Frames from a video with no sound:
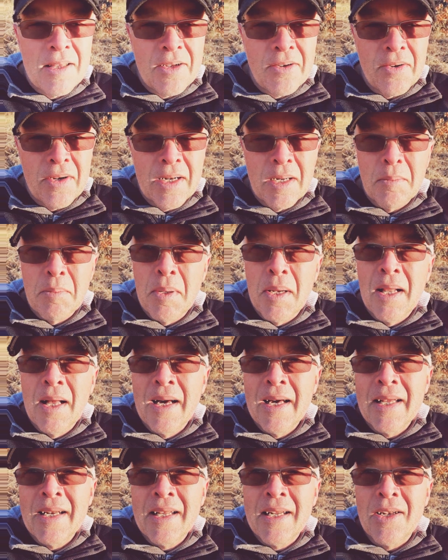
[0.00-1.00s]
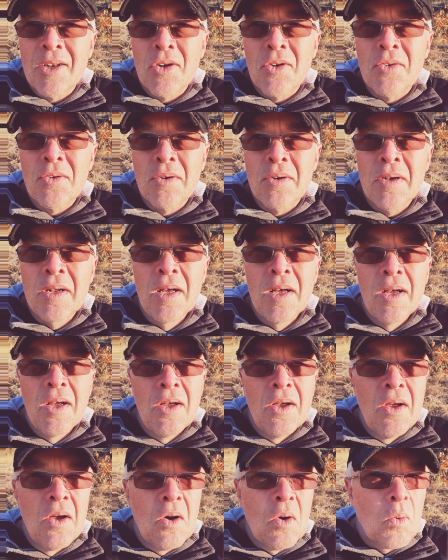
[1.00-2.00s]
theory and apply it and learn
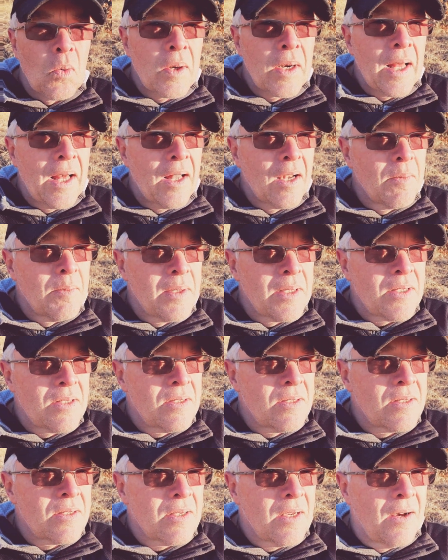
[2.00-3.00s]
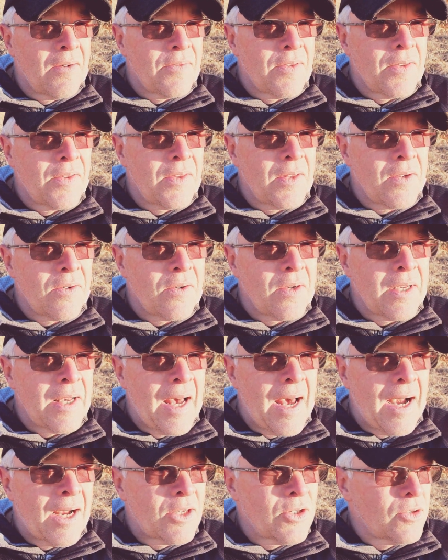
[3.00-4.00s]
what elements of the theory
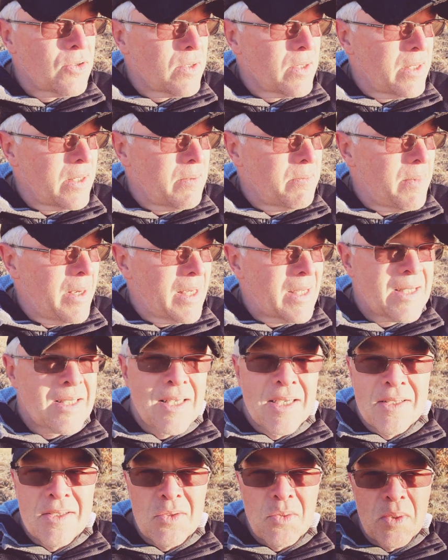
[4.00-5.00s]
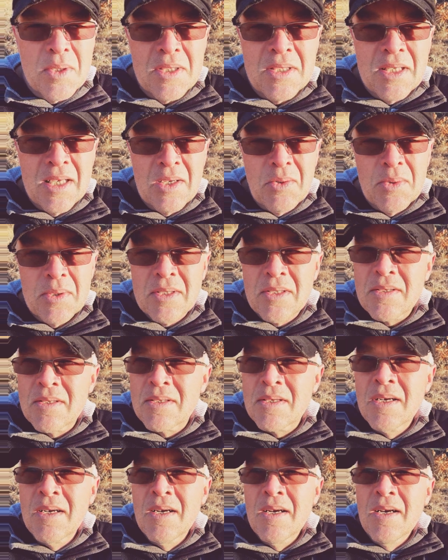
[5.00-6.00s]
actually make sense, what sequence
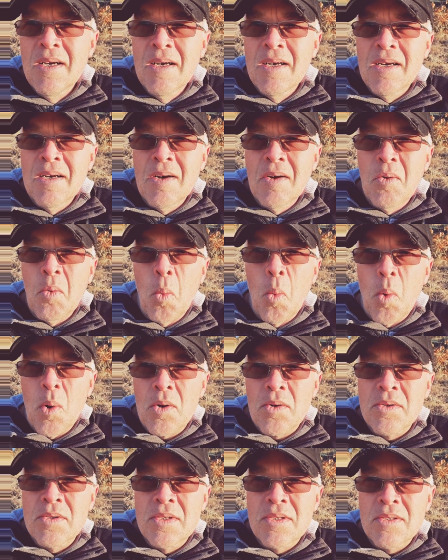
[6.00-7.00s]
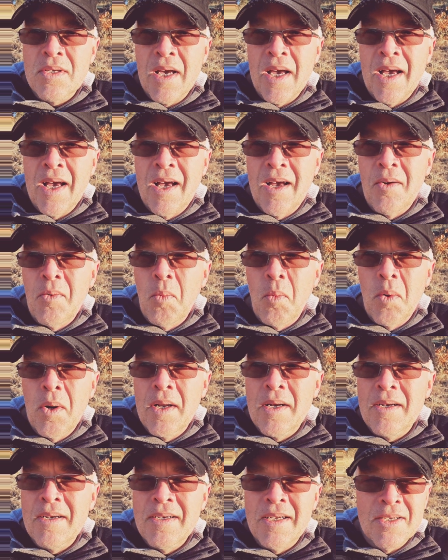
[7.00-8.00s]
works and
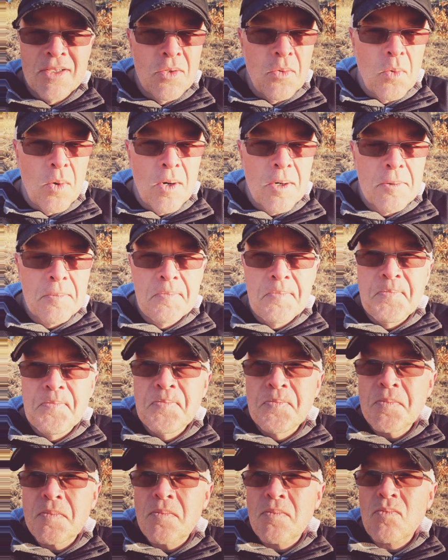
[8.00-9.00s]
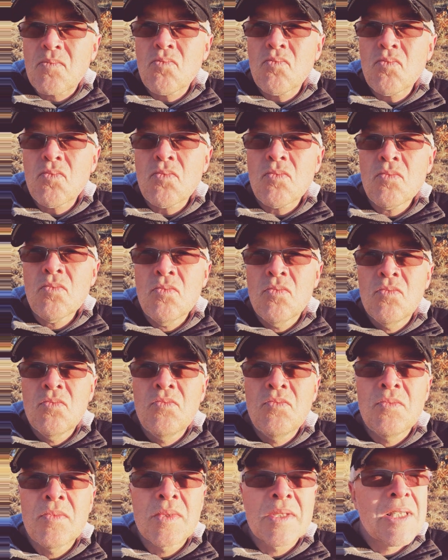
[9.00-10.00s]
what doesn't work.
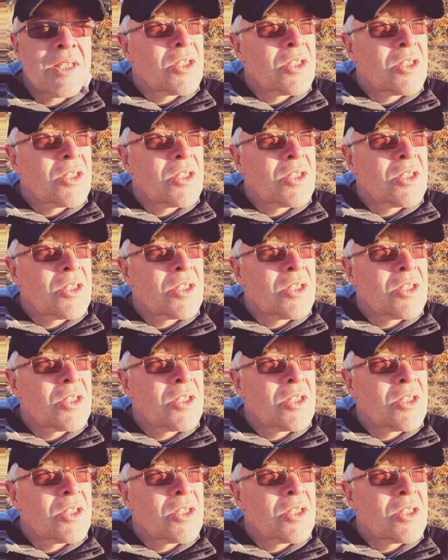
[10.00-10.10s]
And